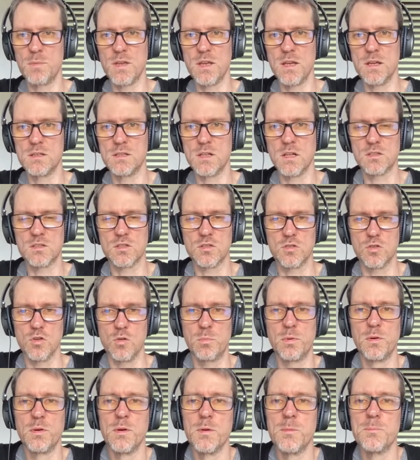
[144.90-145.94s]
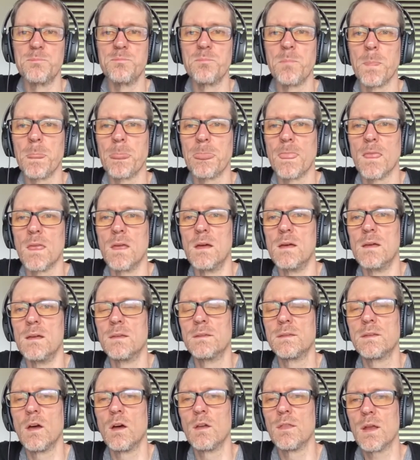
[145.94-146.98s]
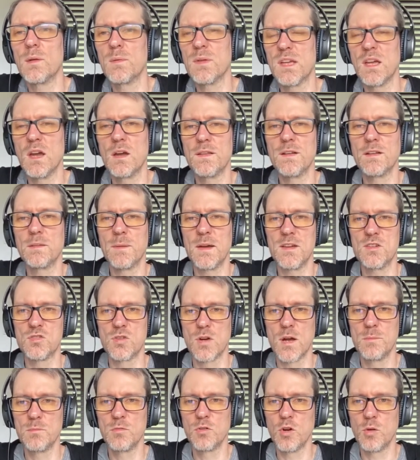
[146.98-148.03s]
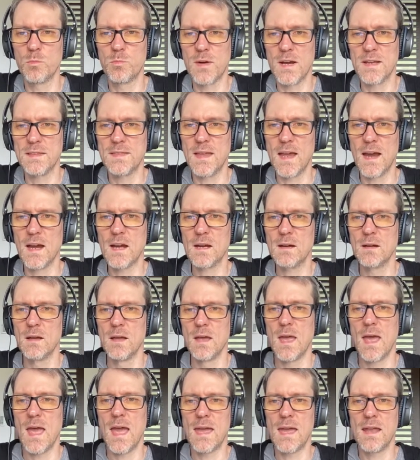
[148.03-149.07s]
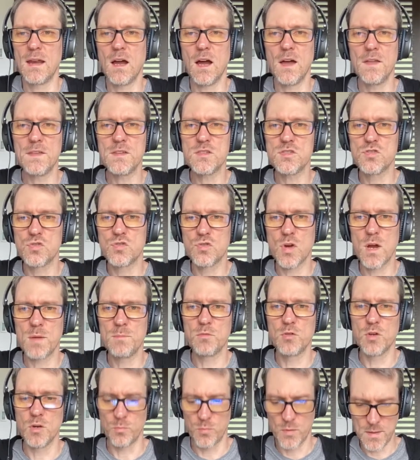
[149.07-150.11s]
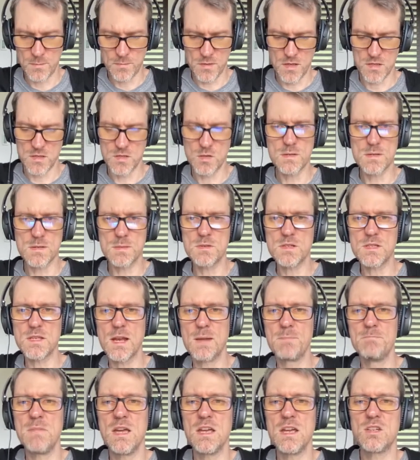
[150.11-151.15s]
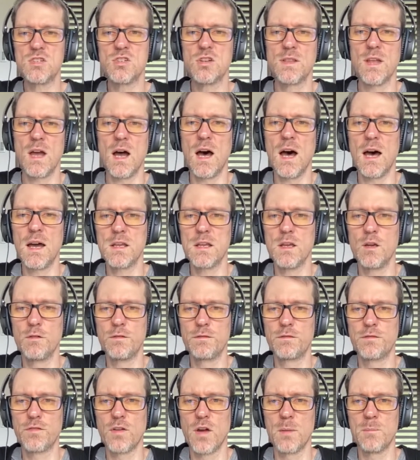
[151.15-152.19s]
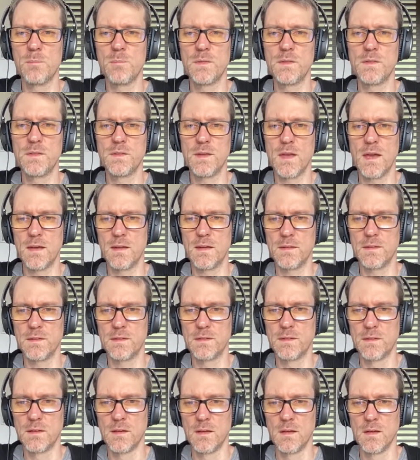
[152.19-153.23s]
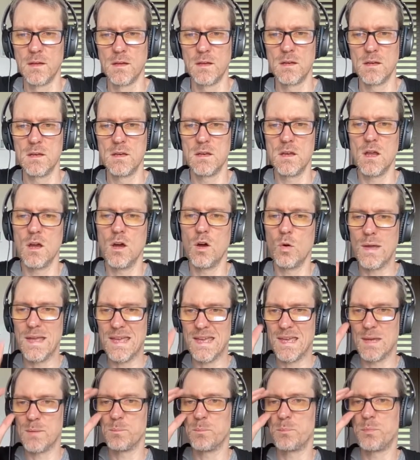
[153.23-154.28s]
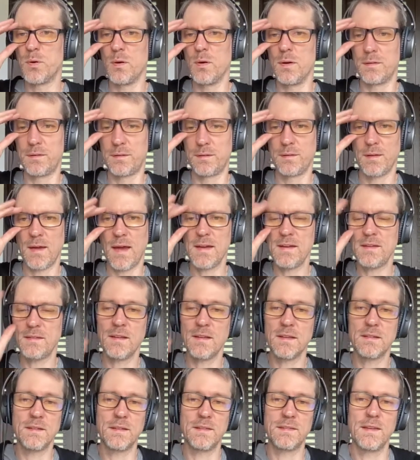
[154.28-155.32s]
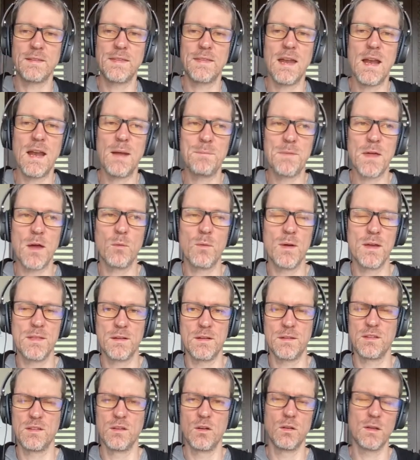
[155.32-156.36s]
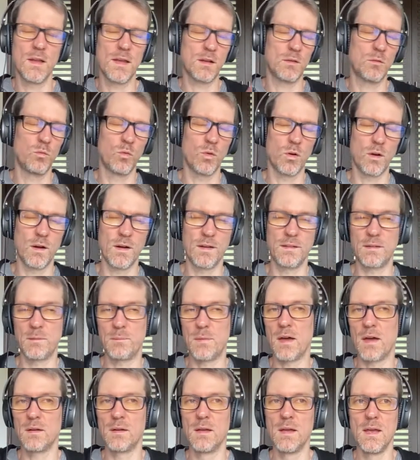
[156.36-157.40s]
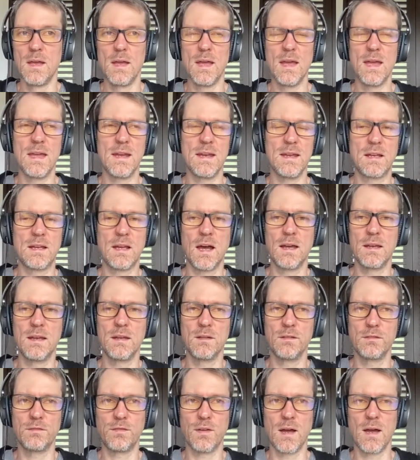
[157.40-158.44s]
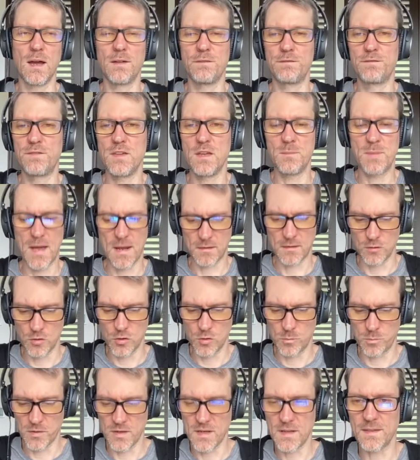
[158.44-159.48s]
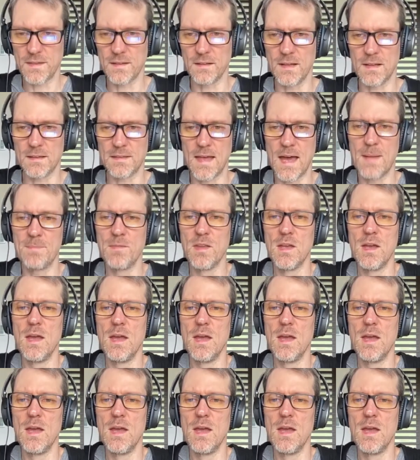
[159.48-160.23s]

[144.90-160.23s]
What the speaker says: Dr. Group. So there we go, there's my drum group right there. And on this drum group, what I'm going to do is I'm just going to make sure the audio from says no input. I just like to set that up. That way there's no like worries about any kind of feedback loop or anything like that.